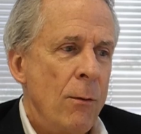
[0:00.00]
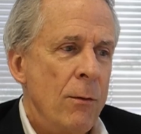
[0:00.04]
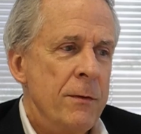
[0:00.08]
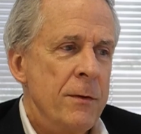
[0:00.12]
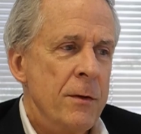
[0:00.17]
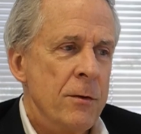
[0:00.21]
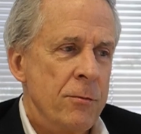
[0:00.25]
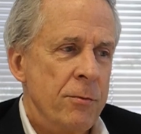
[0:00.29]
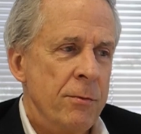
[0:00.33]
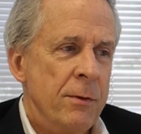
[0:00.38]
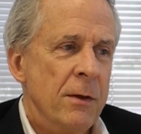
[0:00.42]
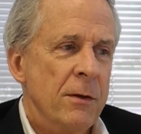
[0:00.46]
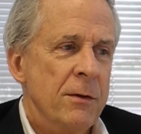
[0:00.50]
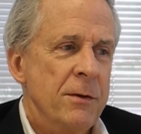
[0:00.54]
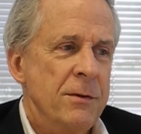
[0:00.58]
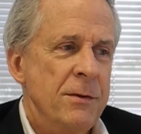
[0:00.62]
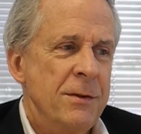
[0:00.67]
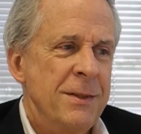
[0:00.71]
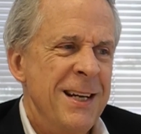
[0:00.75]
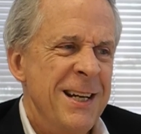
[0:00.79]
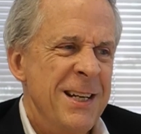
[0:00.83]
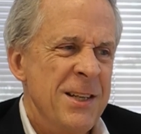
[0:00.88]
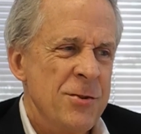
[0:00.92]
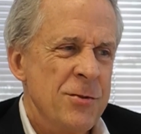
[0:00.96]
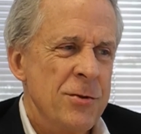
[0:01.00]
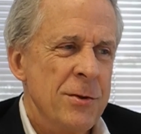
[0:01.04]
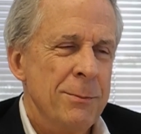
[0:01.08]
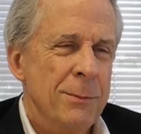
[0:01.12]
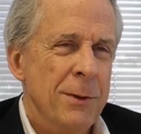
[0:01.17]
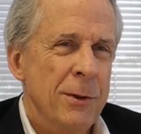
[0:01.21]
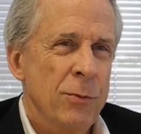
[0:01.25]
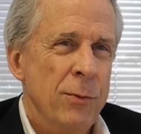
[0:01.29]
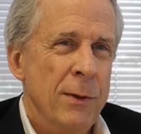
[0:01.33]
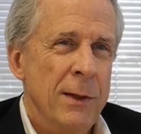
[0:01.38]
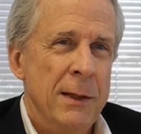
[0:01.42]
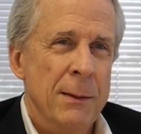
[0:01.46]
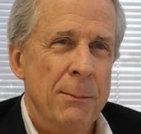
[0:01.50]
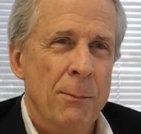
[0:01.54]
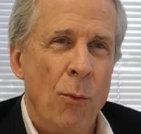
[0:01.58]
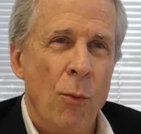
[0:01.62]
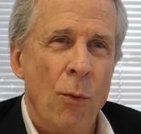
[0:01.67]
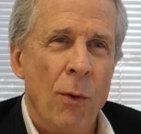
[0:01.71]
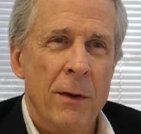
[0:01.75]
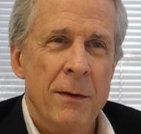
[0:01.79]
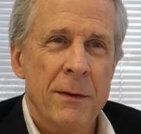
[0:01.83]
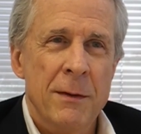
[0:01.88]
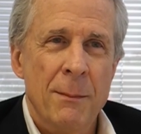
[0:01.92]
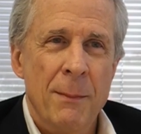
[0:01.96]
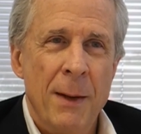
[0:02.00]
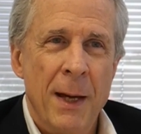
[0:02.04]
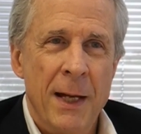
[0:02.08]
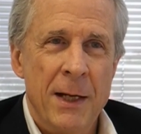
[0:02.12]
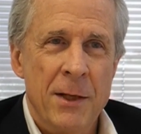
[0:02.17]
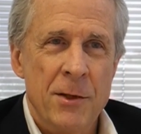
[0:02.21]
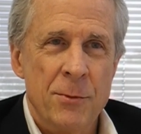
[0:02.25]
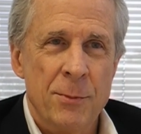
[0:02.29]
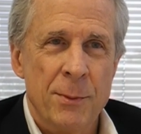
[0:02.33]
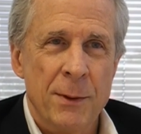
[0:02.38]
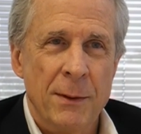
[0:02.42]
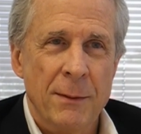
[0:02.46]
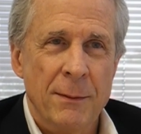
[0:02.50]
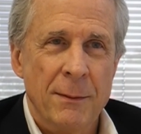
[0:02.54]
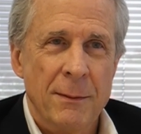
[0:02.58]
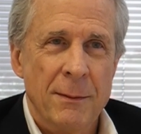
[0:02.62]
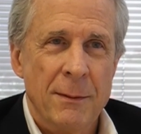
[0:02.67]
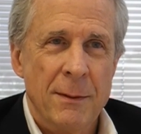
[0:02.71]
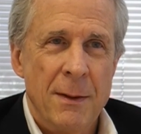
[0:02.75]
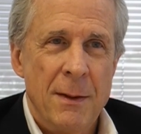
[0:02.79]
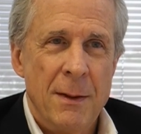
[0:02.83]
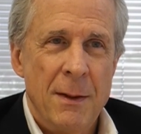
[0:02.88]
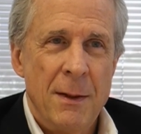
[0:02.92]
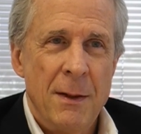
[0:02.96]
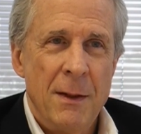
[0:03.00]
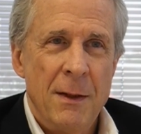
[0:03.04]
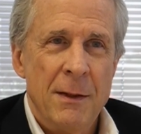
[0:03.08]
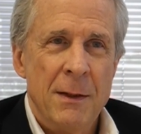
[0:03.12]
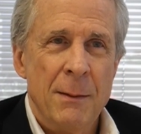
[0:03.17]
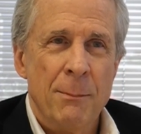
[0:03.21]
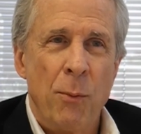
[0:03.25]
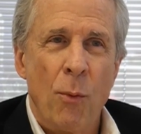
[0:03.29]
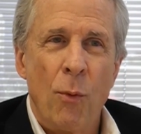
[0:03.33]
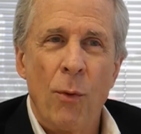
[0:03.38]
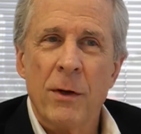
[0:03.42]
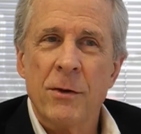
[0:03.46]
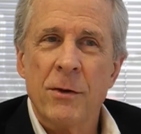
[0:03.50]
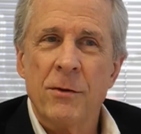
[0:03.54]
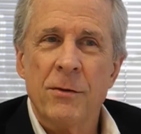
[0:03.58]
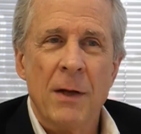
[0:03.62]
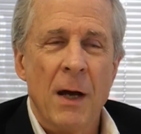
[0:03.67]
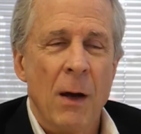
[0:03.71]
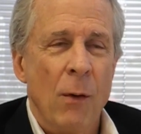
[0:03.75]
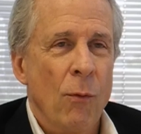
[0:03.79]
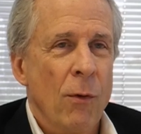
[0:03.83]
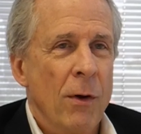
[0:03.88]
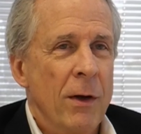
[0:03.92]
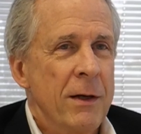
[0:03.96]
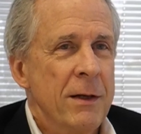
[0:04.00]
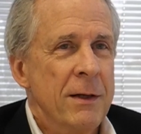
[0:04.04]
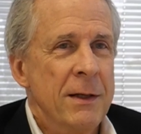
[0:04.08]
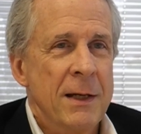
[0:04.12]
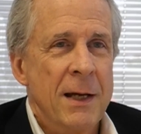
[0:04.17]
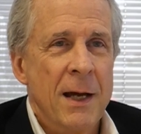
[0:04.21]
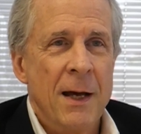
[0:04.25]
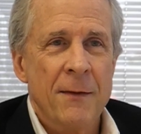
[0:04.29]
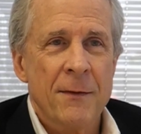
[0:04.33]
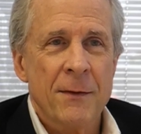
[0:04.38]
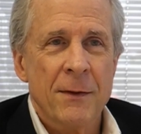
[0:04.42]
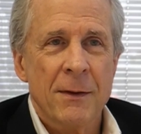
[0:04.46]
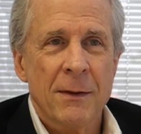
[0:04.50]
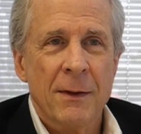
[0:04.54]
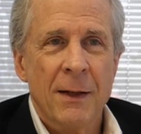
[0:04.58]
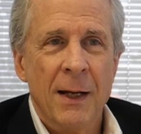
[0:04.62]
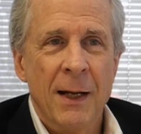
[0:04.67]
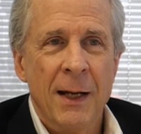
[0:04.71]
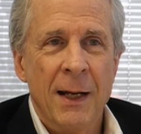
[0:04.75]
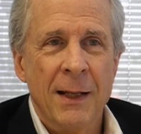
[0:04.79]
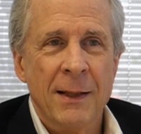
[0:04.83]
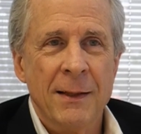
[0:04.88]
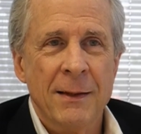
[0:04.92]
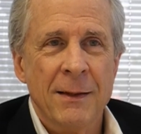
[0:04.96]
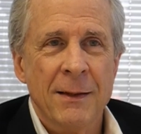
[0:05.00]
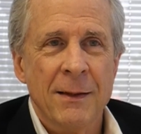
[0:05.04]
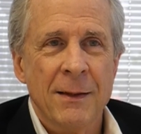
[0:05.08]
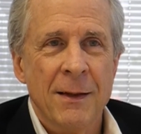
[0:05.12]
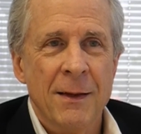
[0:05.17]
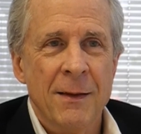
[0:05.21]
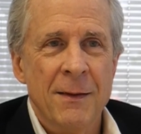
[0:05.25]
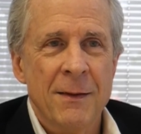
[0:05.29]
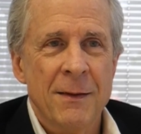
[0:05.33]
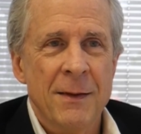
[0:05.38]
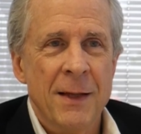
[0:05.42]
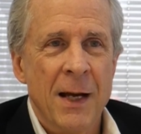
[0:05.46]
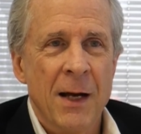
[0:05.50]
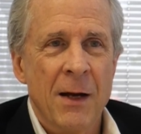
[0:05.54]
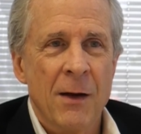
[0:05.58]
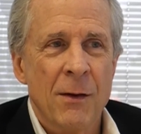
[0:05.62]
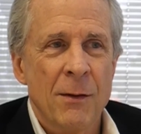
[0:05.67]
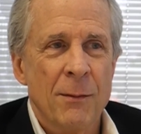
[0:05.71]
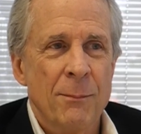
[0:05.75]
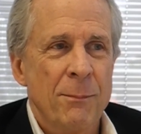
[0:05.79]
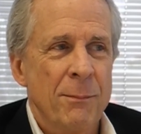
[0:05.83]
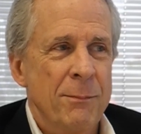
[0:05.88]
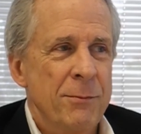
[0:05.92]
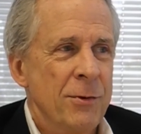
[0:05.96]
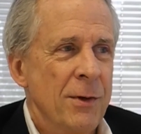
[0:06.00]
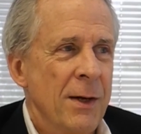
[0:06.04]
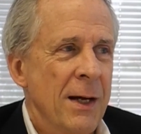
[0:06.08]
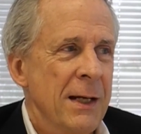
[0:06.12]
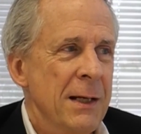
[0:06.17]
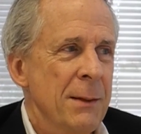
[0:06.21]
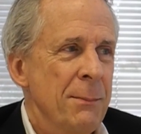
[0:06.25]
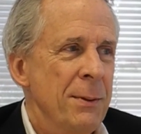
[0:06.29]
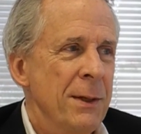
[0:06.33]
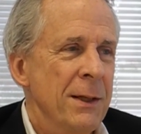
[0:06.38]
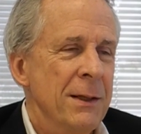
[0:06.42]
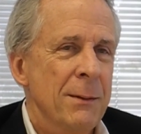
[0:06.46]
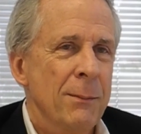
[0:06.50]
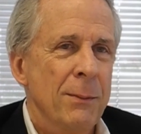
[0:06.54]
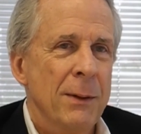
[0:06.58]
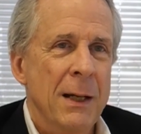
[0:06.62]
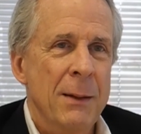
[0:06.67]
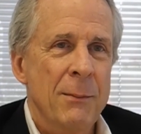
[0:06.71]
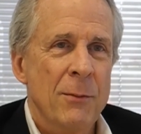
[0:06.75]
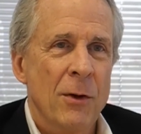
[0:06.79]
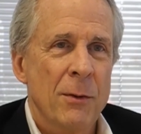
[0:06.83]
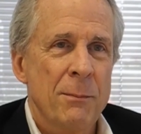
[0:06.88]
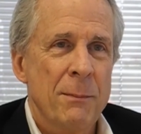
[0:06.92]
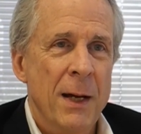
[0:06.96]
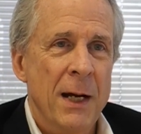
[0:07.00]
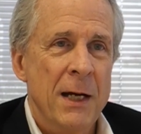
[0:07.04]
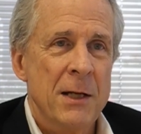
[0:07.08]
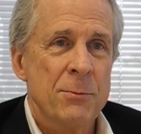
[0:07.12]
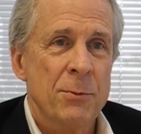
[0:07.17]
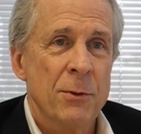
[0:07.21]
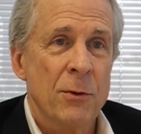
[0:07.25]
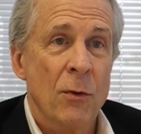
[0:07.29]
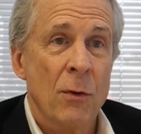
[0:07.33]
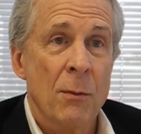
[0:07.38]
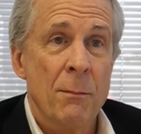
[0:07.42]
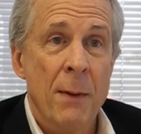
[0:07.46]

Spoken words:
there's real tension between the board and the management. The board's not working together and they're trying to pin the blame on management, or